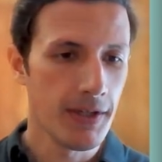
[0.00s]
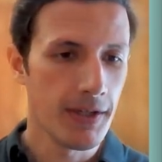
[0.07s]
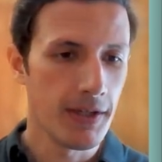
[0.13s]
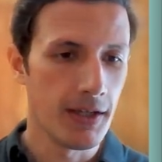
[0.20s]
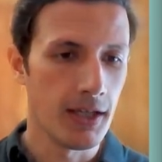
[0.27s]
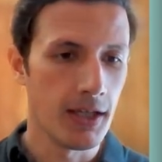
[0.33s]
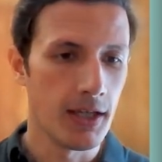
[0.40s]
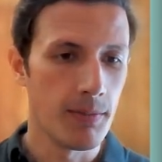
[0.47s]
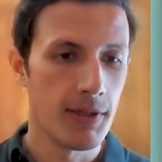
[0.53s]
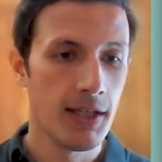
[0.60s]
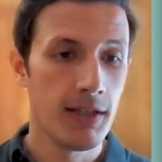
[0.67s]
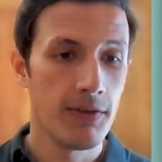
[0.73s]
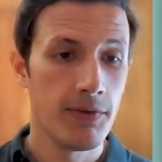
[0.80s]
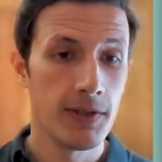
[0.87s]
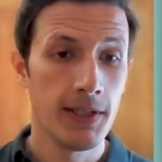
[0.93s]
But then
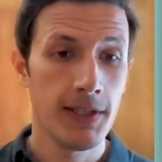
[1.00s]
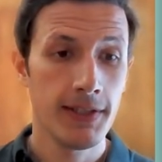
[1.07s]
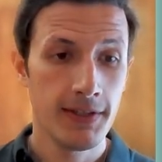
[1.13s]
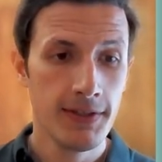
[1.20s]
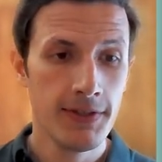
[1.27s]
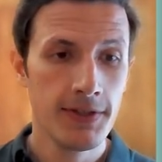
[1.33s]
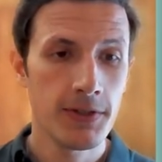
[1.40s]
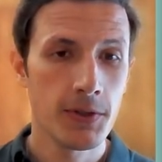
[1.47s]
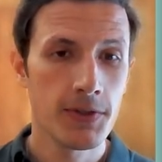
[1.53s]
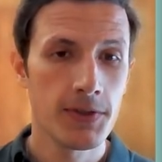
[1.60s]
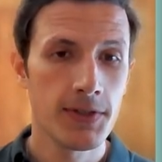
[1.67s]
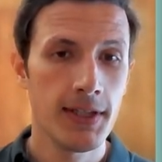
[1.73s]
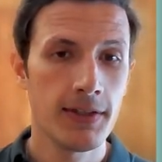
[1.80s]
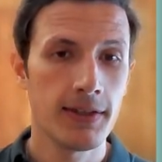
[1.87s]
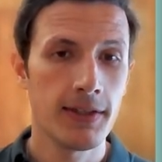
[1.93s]
if you click this, you can
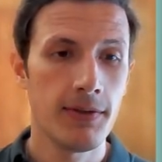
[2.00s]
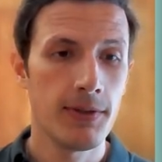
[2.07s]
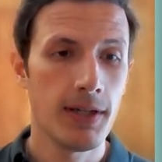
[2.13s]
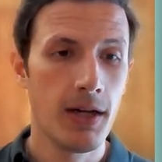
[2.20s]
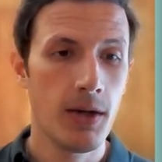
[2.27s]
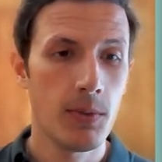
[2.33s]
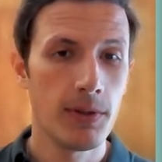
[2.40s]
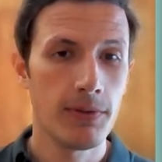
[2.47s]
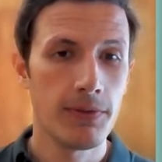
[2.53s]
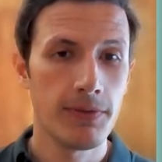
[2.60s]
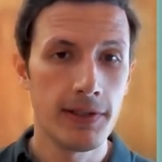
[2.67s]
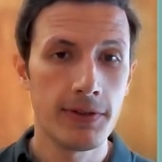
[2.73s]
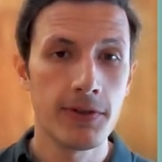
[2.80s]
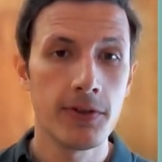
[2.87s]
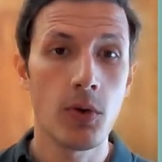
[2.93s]
see it that now will
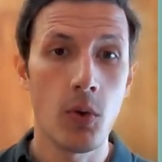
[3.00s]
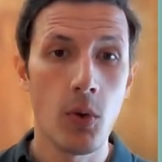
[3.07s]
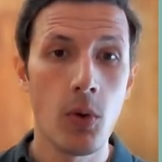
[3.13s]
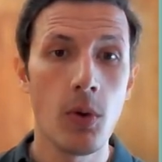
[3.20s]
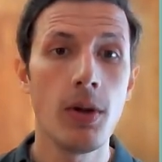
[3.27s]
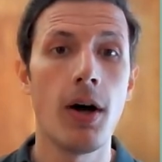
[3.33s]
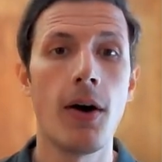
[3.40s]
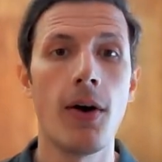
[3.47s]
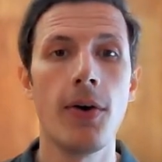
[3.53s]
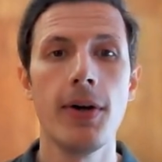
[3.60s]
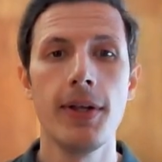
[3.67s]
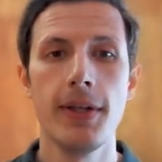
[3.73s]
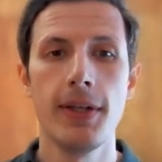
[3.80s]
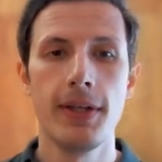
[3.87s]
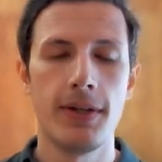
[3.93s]
filter all our
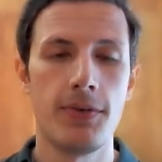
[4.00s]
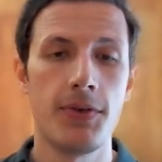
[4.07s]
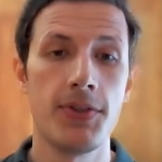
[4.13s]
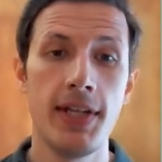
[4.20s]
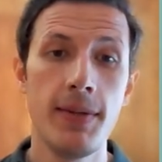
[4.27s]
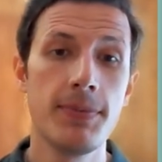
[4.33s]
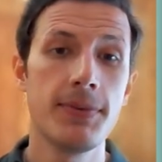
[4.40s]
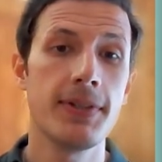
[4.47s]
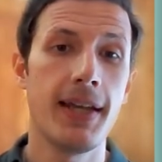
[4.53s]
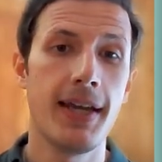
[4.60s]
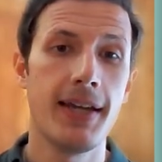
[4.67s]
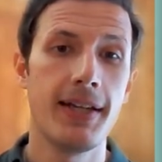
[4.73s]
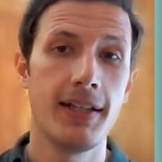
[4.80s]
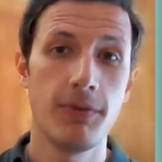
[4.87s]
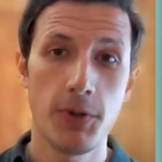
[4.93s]
receipts
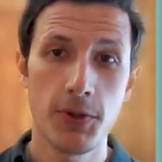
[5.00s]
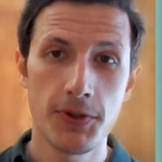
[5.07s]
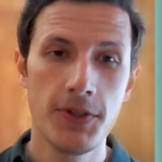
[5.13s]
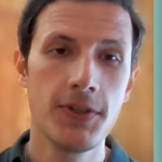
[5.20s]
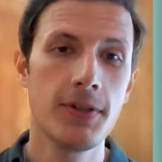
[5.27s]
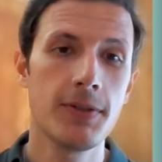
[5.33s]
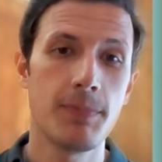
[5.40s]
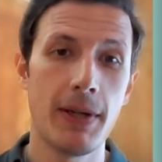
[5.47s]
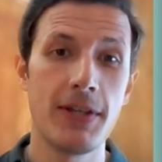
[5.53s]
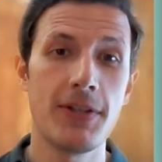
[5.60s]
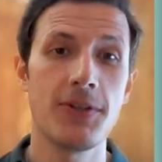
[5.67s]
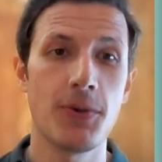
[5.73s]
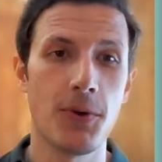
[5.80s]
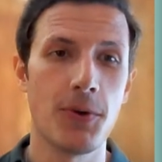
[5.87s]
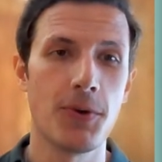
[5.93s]
and invoices
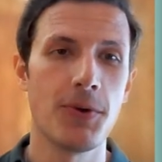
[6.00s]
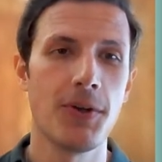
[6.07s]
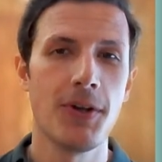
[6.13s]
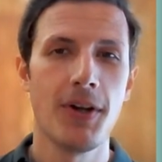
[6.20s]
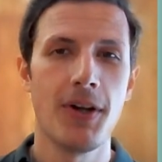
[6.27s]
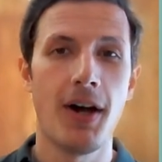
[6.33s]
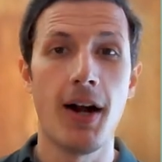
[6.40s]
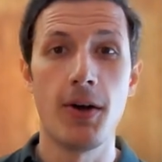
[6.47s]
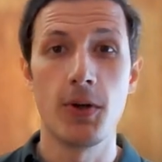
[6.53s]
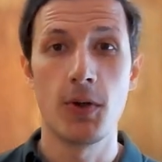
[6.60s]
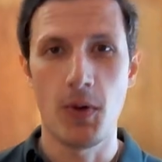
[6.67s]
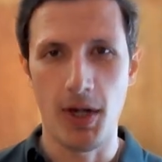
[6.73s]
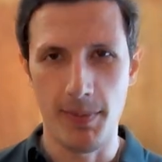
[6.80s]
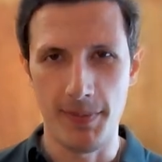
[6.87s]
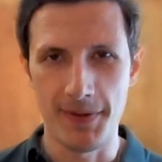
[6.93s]
based on our
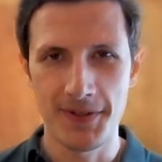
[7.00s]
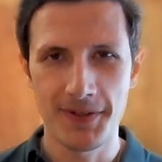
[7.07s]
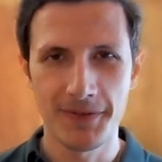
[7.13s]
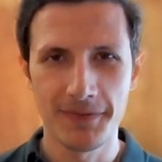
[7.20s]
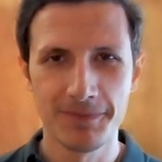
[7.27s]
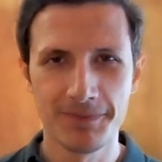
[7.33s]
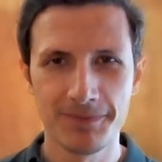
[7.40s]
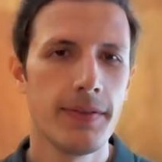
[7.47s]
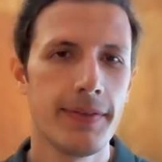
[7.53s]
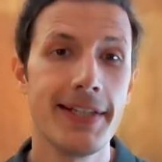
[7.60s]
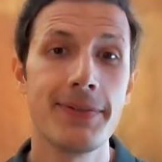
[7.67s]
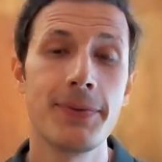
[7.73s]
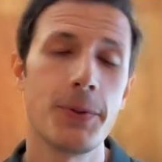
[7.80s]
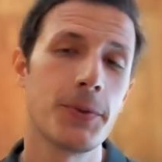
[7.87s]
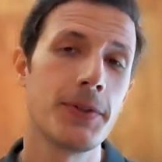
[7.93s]
requirements.
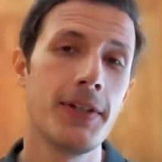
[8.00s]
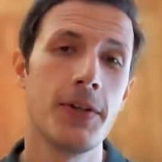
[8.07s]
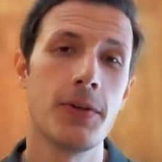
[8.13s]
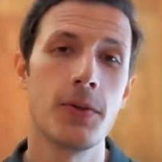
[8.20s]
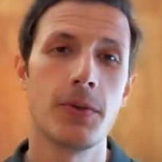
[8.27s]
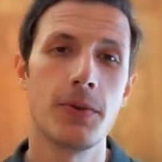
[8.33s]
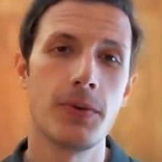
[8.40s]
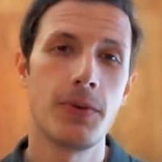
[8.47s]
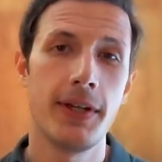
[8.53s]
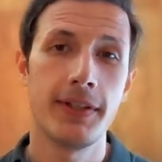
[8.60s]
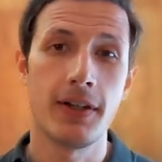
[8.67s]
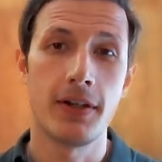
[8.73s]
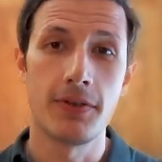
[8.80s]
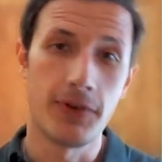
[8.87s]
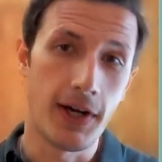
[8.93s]
Next, we also need to
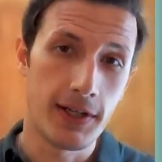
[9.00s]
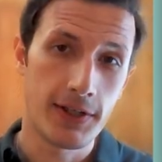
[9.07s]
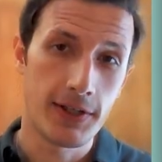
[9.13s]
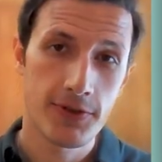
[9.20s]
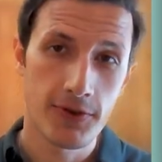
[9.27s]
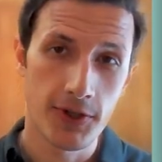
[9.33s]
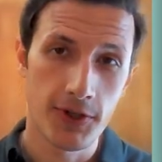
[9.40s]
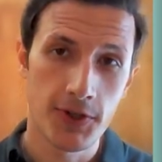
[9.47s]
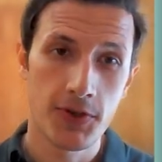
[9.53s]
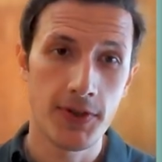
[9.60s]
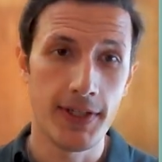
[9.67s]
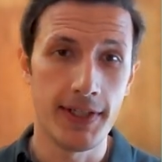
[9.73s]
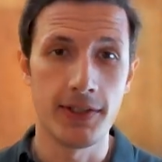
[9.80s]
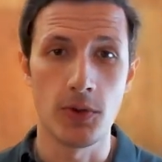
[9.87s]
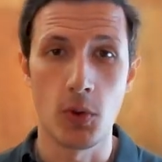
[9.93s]
create our file structure
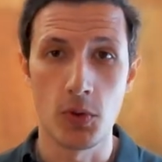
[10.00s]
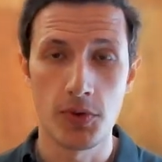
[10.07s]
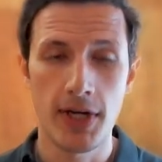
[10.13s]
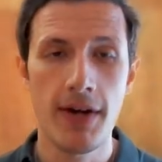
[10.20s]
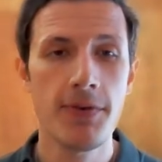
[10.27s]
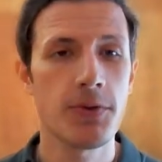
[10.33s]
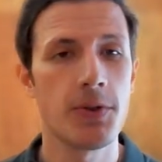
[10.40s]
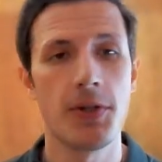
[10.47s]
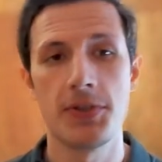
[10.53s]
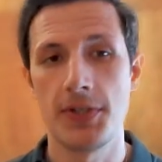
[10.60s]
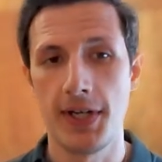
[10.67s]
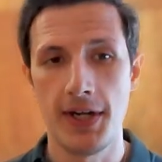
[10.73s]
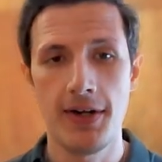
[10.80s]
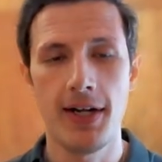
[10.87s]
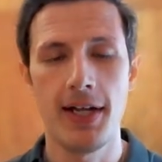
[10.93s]
in Google Drive. So you see
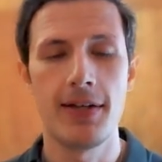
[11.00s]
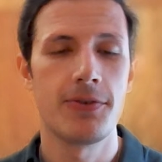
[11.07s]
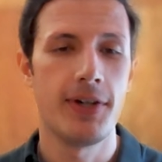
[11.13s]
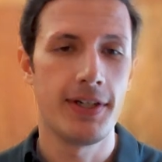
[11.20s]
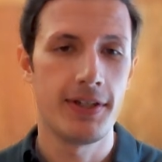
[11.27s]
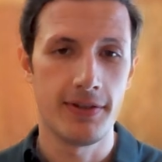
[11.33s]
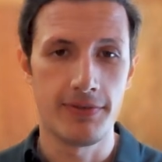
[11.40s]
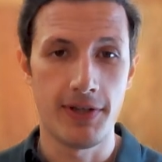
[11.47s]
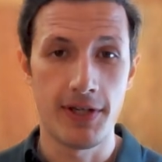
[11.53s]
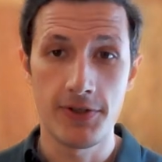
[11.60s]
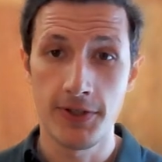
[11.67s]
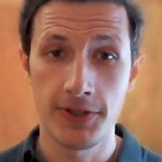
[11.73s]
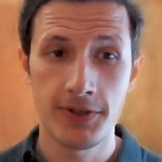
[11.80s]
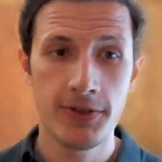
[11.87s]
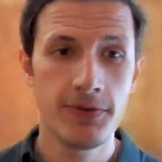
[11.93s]
here, I've created a file
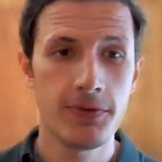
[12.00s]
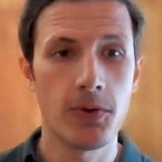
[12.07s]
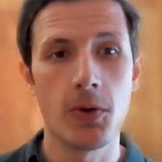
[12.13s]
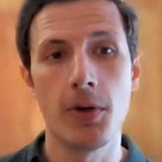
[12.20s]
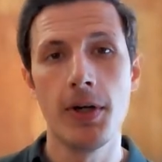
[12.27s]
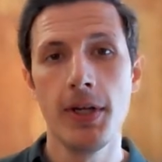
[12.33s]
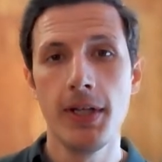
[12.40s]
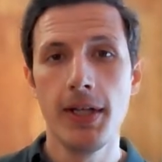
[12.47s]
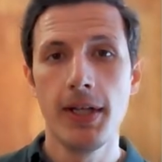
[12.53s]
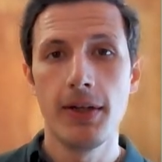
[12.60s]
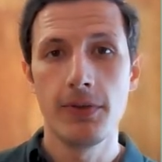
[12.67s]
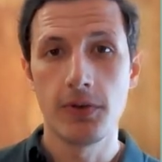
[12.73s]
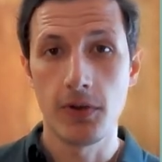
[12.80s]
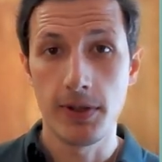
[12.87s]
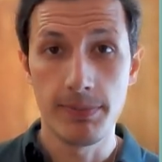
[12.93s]
structure for
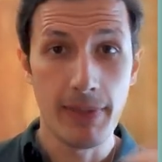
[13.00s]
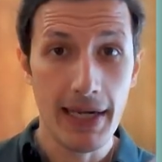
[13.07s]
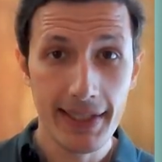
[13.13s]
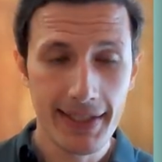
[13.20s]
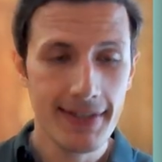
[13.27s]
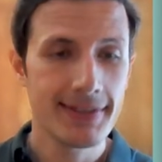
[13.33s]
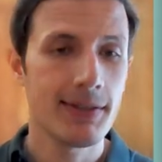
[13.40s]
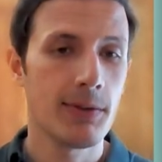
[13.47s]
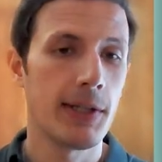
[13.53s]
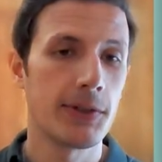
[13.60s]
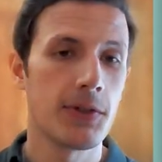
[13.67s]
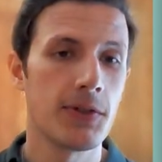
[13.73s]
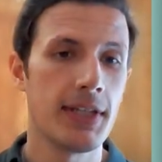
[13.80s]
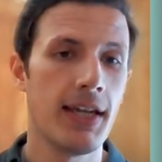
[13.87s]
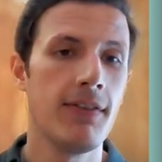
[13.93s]
in my case, I would like
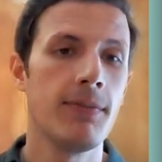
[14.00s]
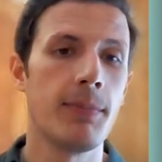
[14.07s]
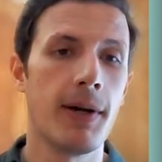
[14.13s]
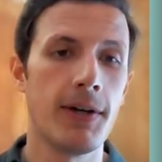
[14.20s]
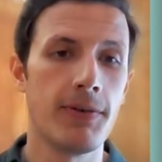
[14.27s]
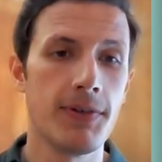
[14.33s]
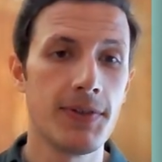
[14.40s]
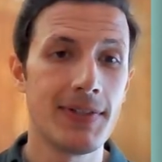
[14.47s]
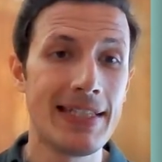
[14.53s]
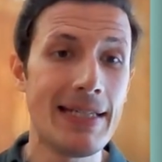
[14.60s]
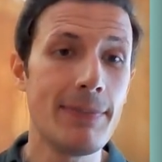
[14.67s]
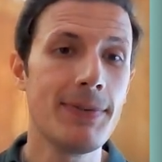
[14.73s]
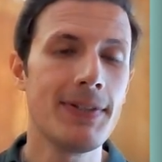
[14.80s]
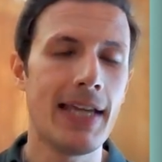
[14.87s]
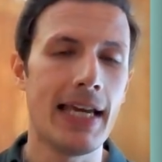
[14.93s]
to save my
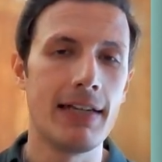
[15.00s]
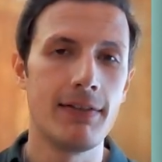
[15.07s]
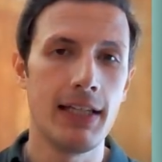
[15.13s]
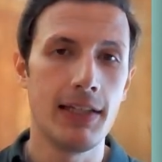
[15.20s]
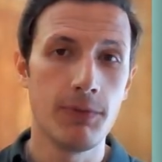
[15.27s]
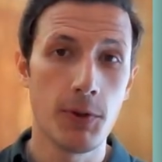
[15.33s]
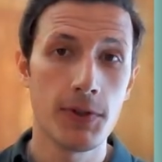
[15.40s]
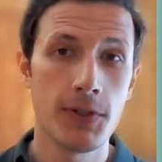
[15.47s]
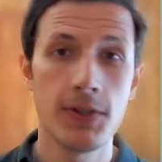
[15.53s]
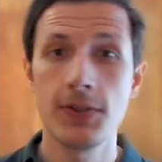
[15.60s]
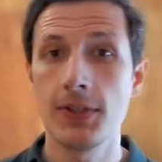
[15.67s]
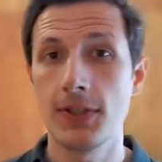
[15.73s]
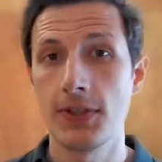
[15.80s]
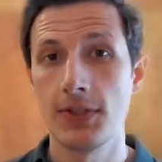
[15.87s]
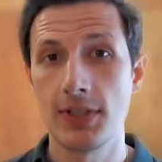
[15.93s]
receipts and
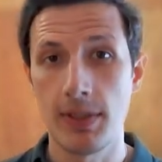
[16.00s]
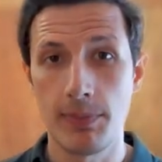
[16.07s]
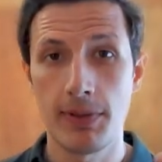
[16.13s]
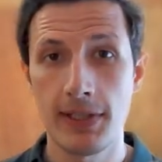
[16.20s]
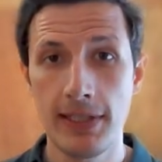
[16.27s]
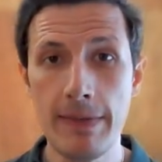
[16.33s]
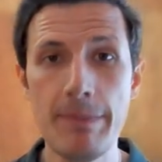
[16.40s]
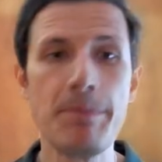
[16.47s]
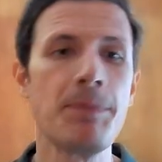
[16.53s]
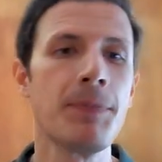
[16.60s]
invoices separately.